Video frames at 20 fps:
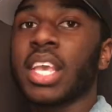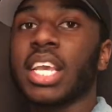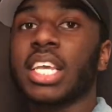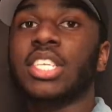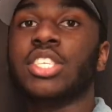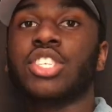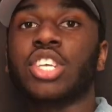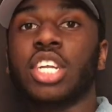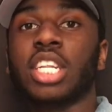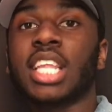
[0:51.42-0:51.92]

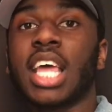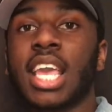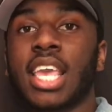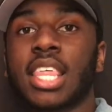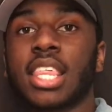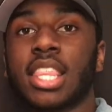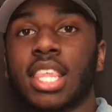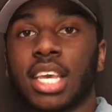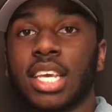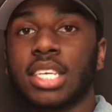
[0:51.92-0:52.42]
is they're like
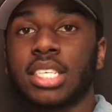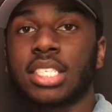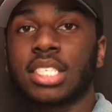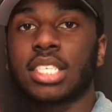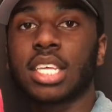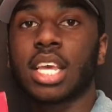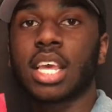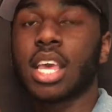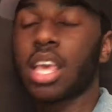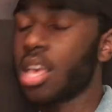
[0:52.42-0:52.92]

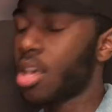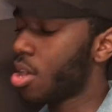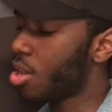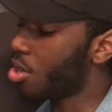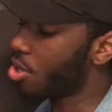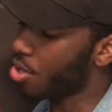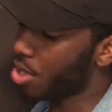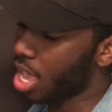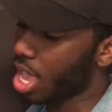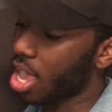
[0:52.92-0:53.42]
this.
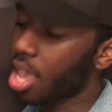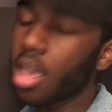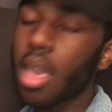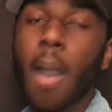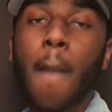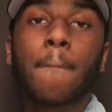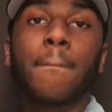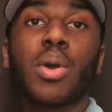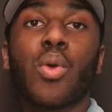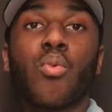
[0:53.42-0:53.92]
Okay,
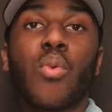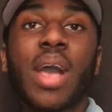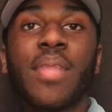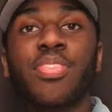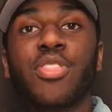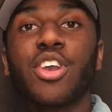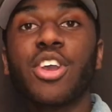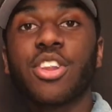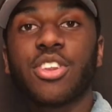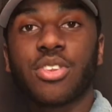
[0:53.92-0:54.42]
but
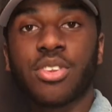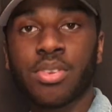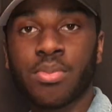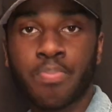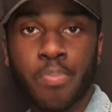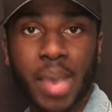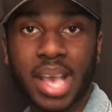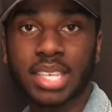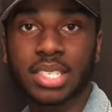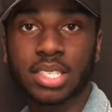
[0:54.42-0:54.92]
when they're
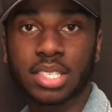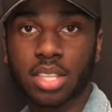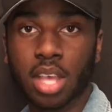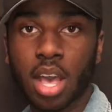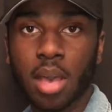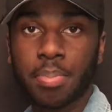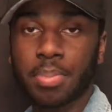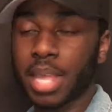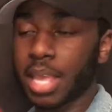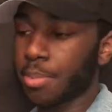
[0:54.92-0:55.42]
messed
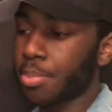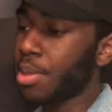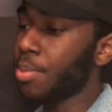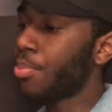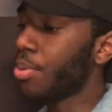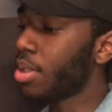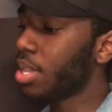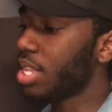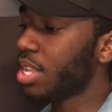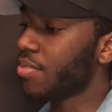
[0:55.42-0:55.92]
up, like,
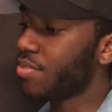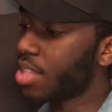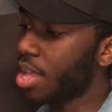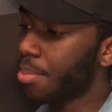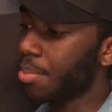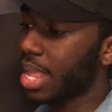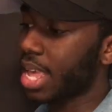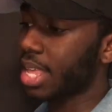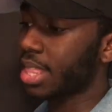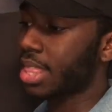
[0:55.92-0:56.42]
people leave
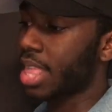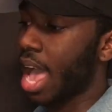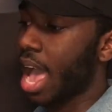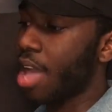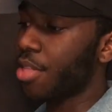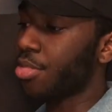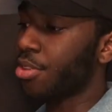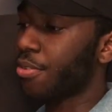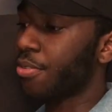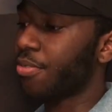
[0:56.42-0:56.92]
them like
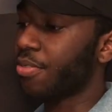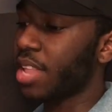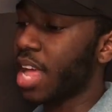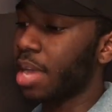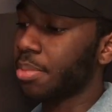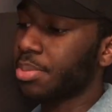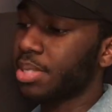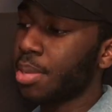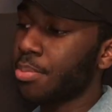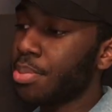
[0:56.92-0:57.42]
that and they're
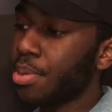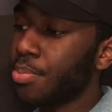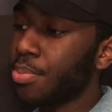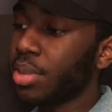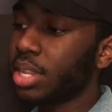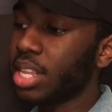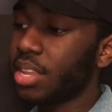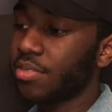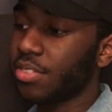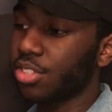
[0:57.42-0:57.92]
flat. Some
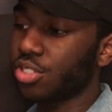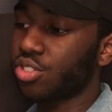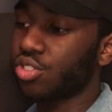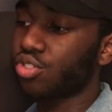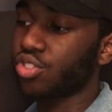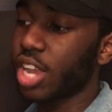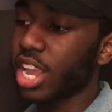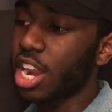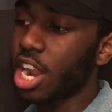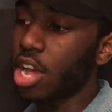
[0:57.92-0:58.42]
people leave it
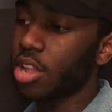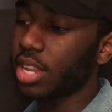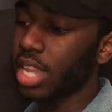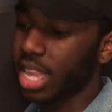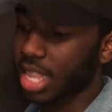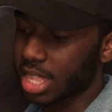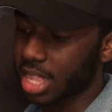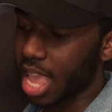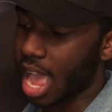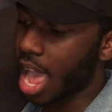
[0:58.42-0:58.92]
straight out
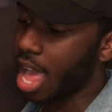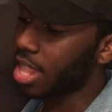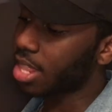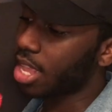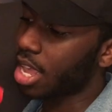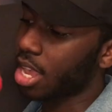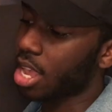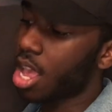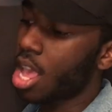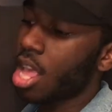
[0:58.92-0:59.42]
like that,
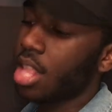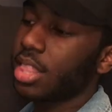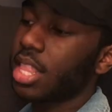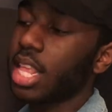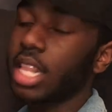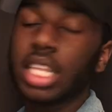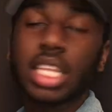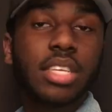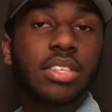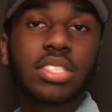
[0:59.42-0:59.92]
like,
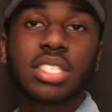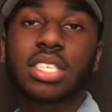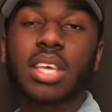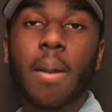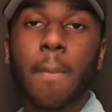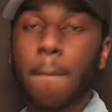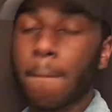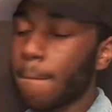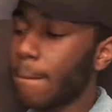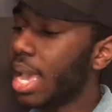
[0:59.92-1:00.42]
they leave
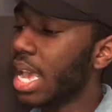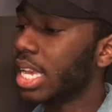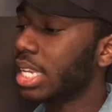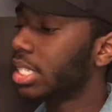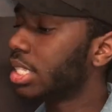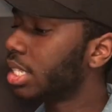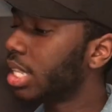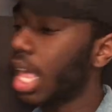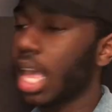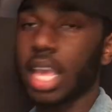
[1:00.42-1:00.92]
some
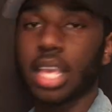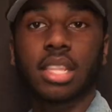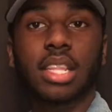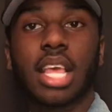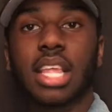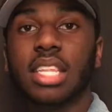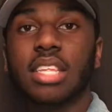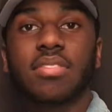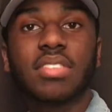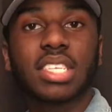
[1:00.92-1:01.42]
mess, like,
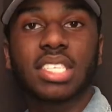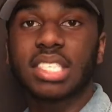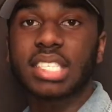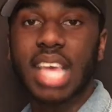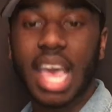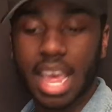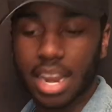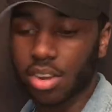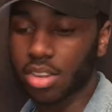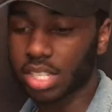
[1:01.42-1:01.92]
they leave the
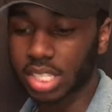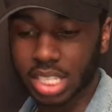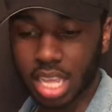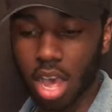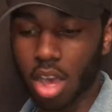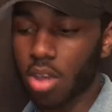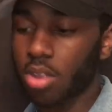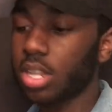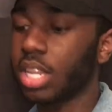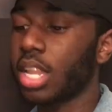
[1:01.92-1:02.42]
sandals
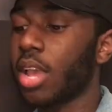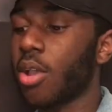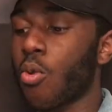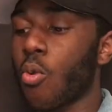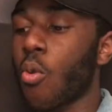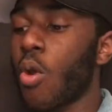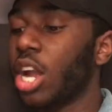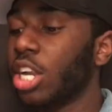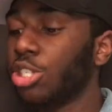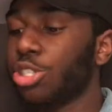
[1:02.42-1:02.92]
out, like,
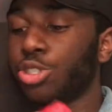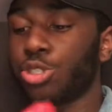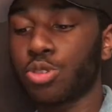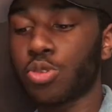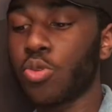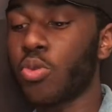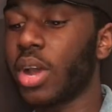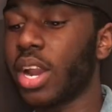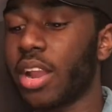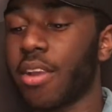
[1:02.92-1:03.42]
one
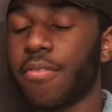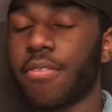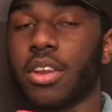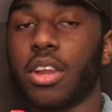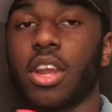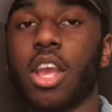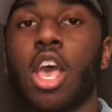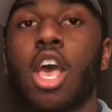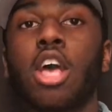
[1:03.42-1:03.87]
shoe, whatever.